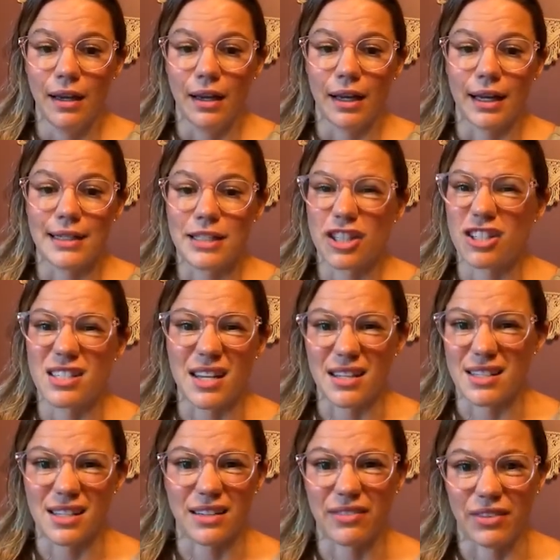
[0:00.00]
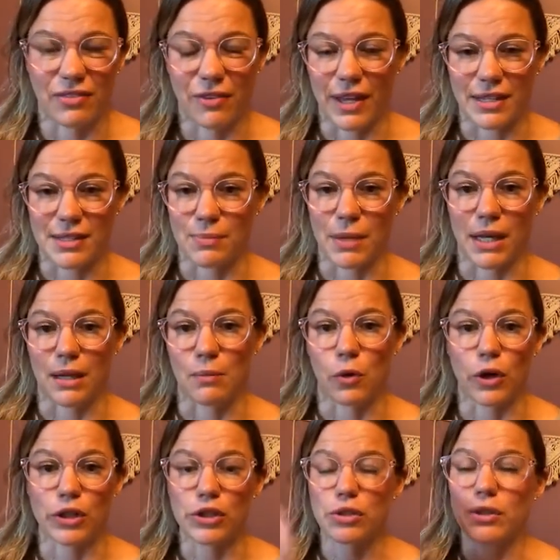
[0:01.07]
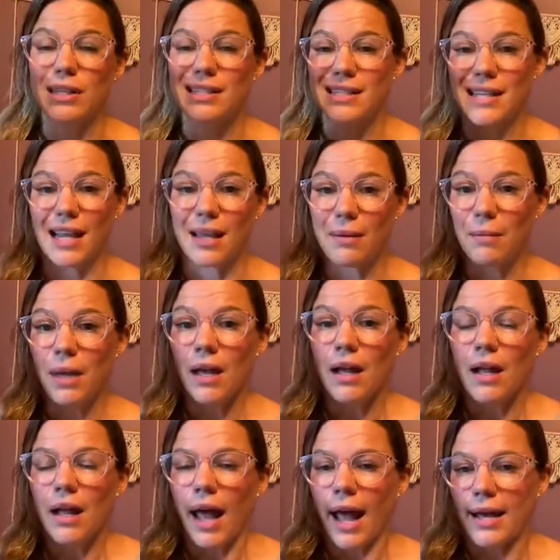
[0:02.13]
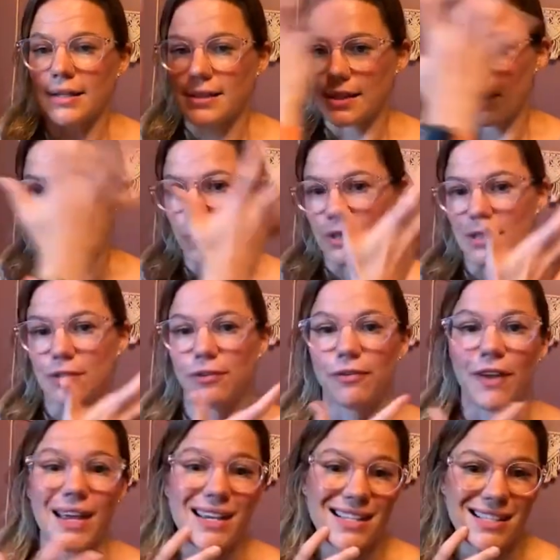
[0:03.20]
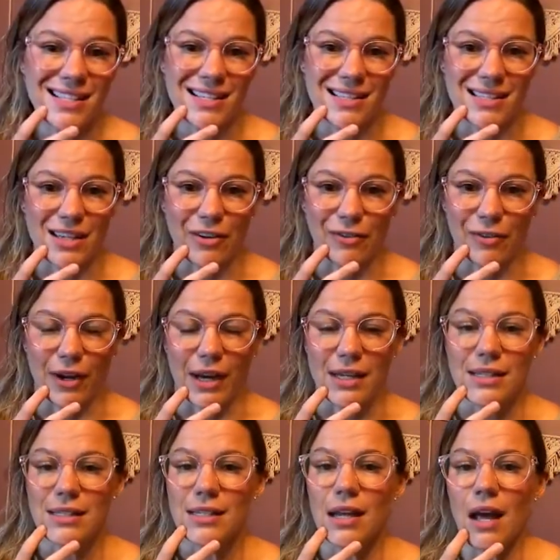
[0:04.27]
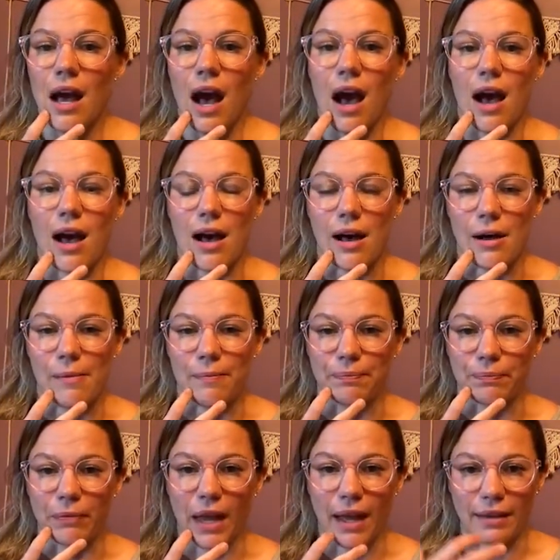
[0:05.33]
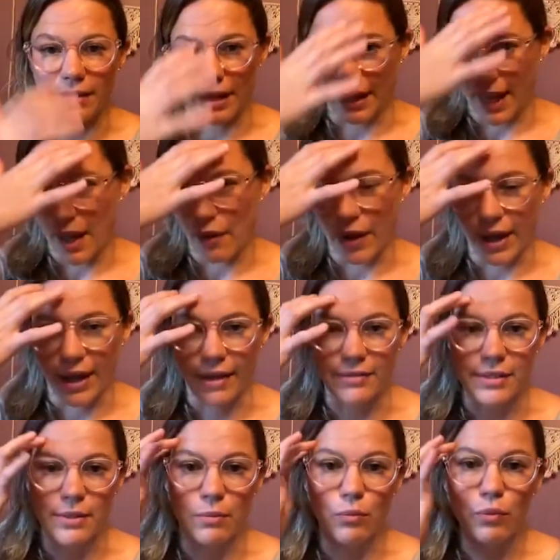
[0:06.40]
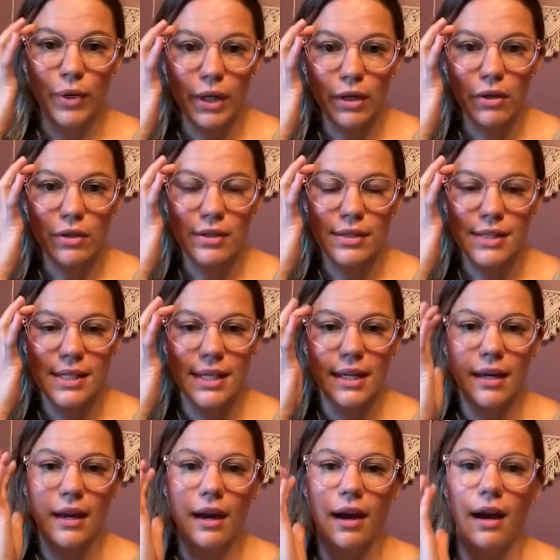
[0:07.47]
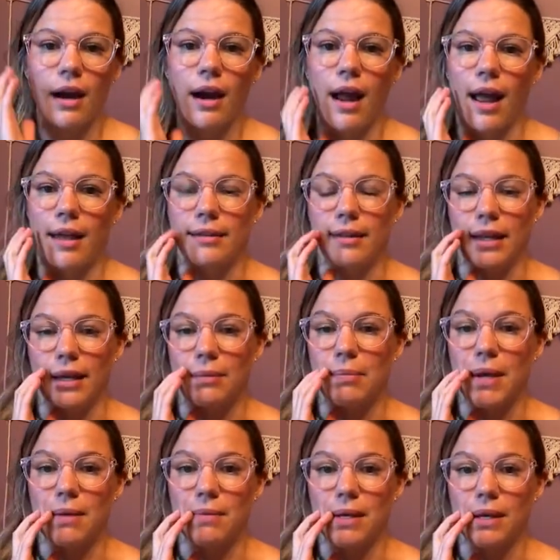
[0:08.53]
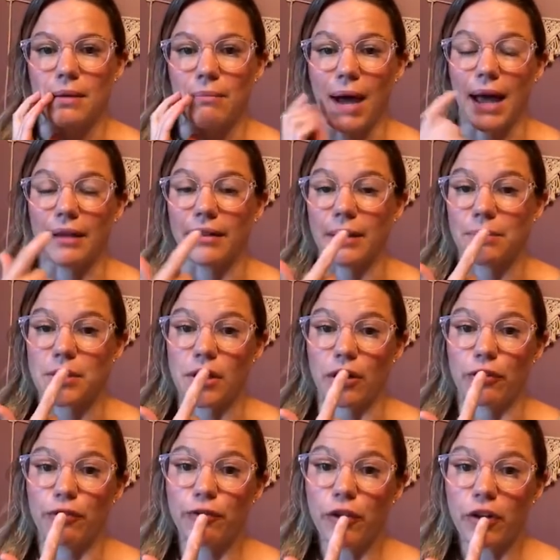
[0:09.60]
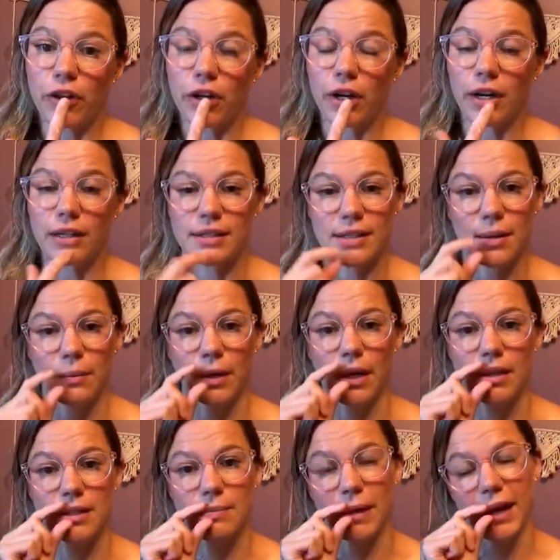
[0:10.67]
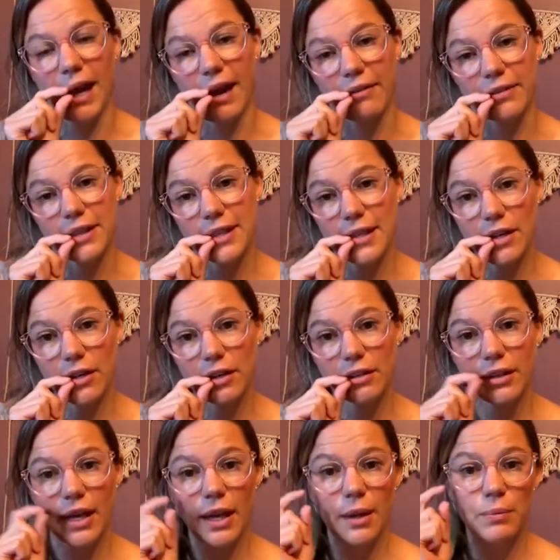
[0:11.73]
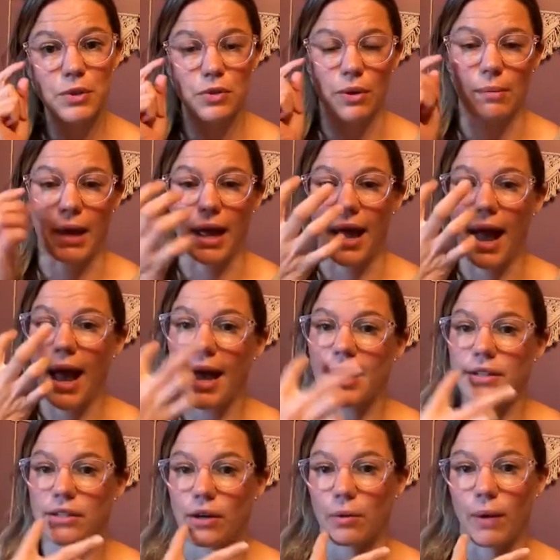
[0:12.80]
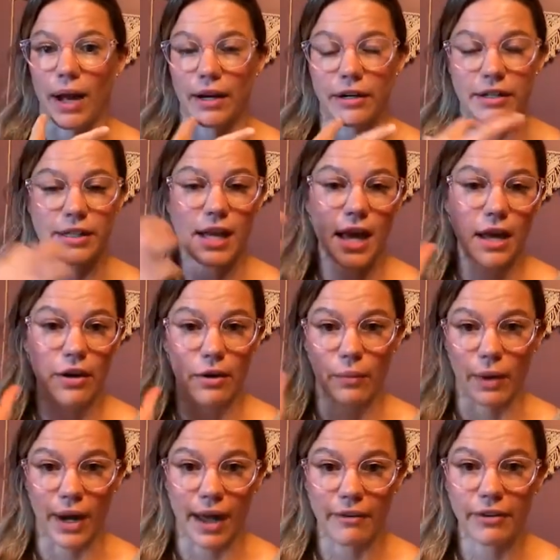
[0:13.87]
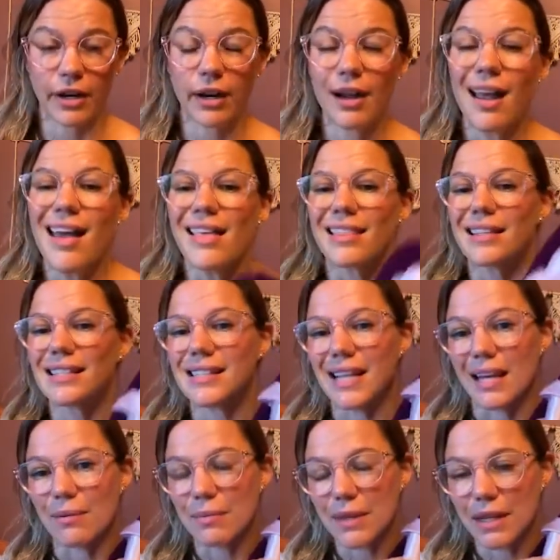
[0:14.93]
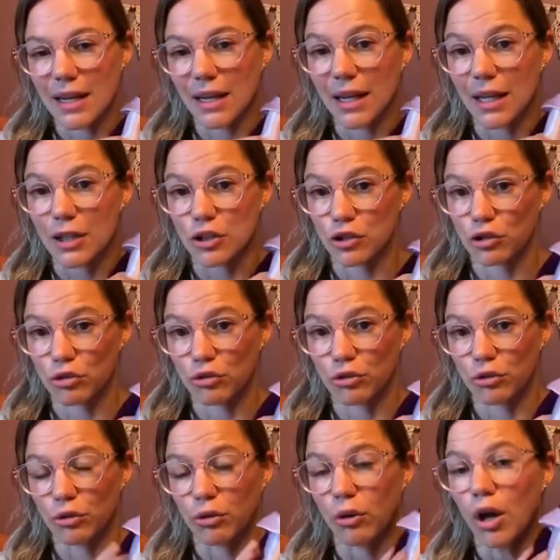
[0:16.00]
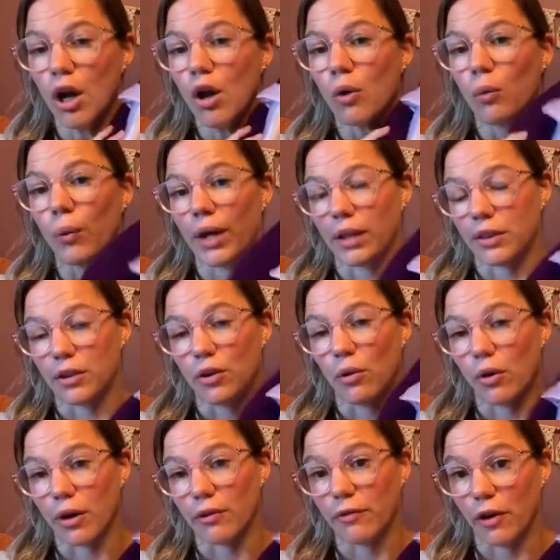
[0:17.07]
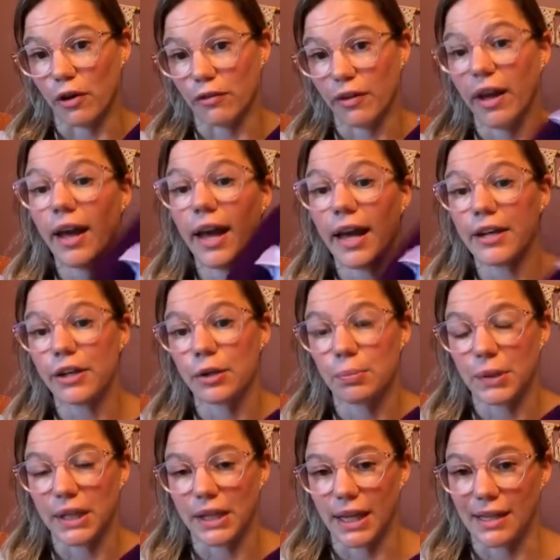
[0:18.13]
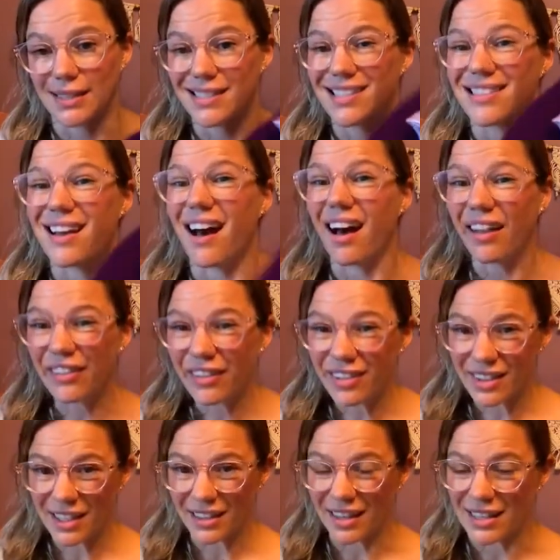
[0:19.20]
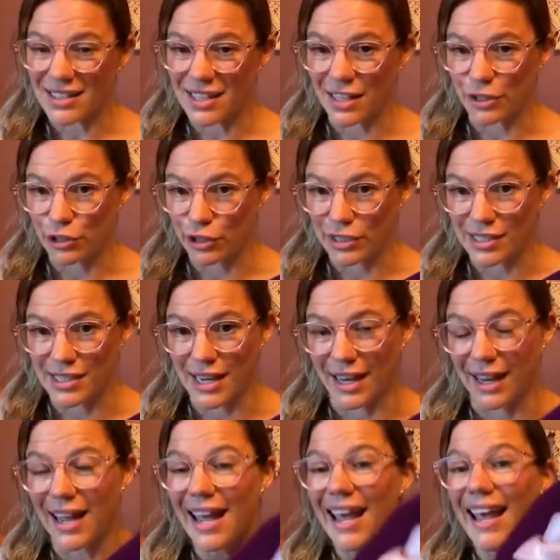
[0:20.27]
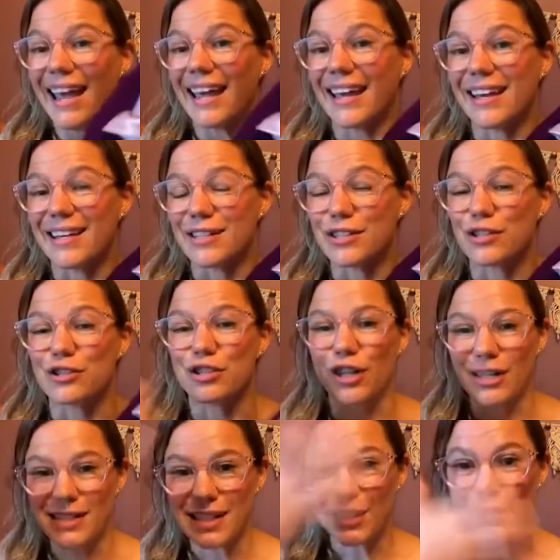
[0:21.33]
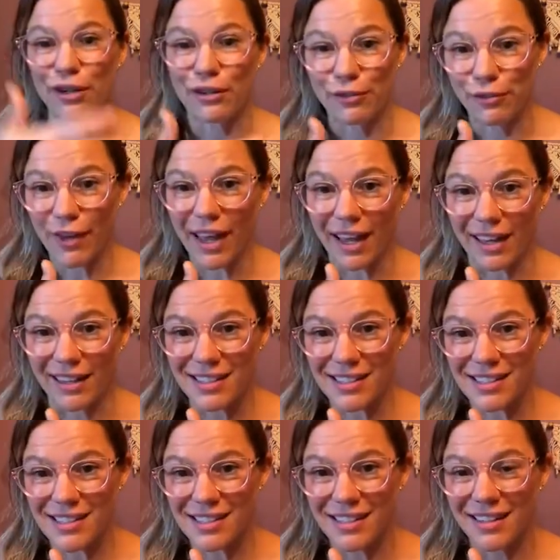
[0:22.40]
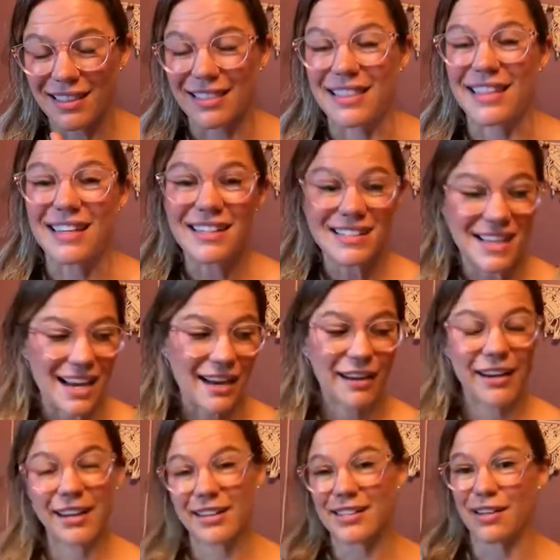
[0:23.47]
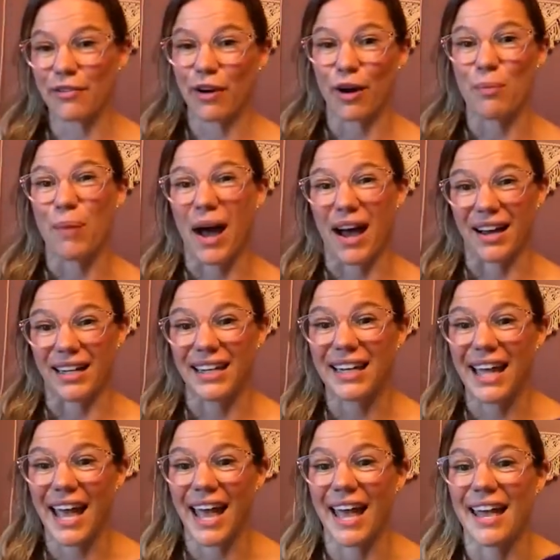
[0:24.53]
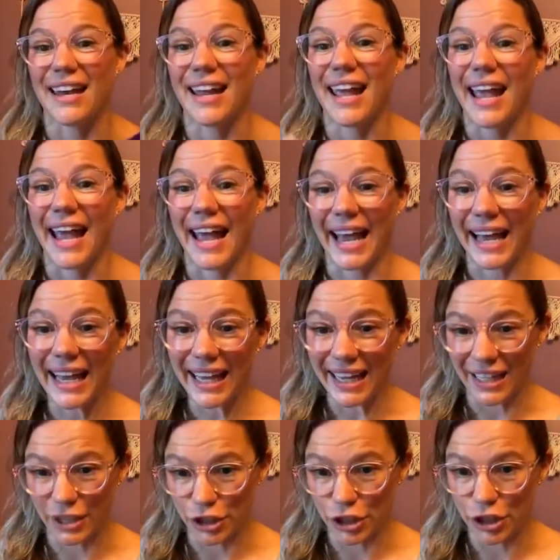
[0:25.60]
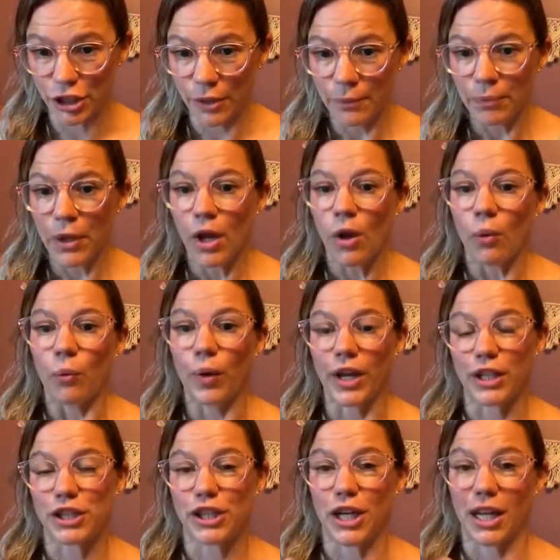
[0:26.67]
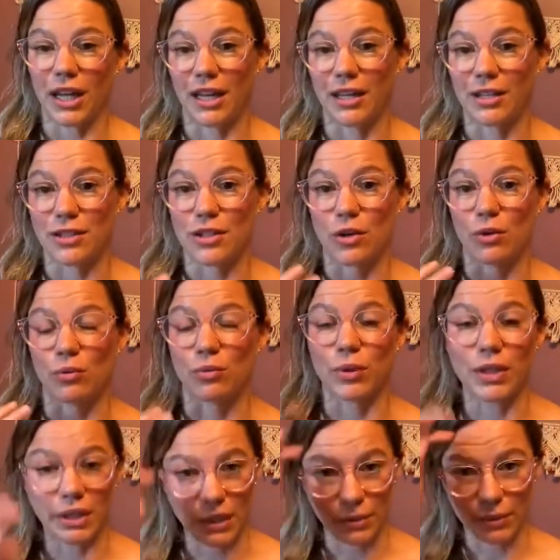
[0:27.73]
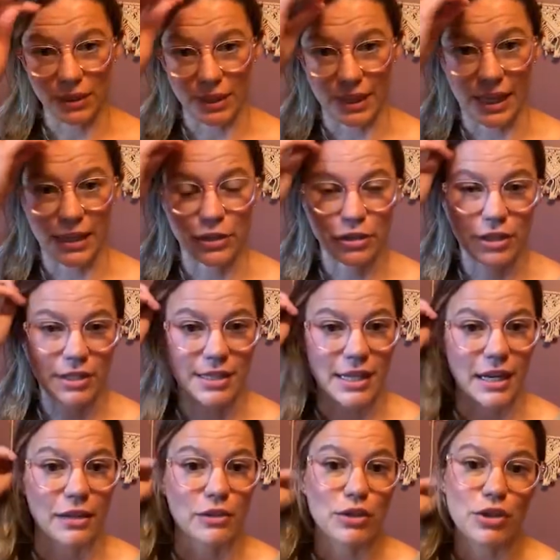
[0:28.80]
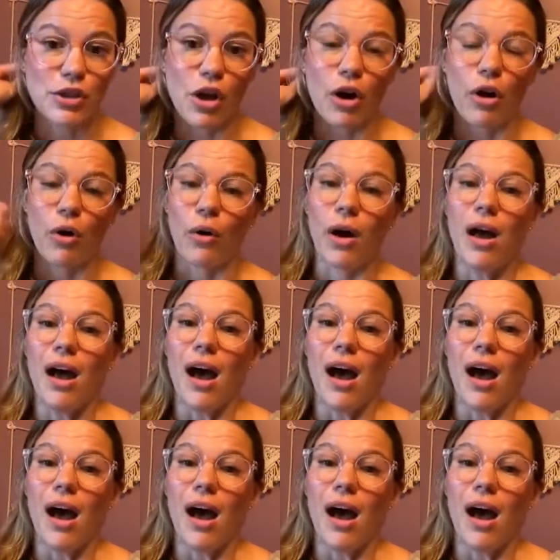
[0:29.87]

it just doesn't even faze me anymore. So the same as someone's face is different, and like how I have some wrinkles here, and like maybe my lips are fuller and someone else might have thinner lips, or my eyes are wider set or whatever, the same thing is true with your vulva and your penis. The other thing that's interesting is just like your face, these areas of our body can age, which is really, really interesting. So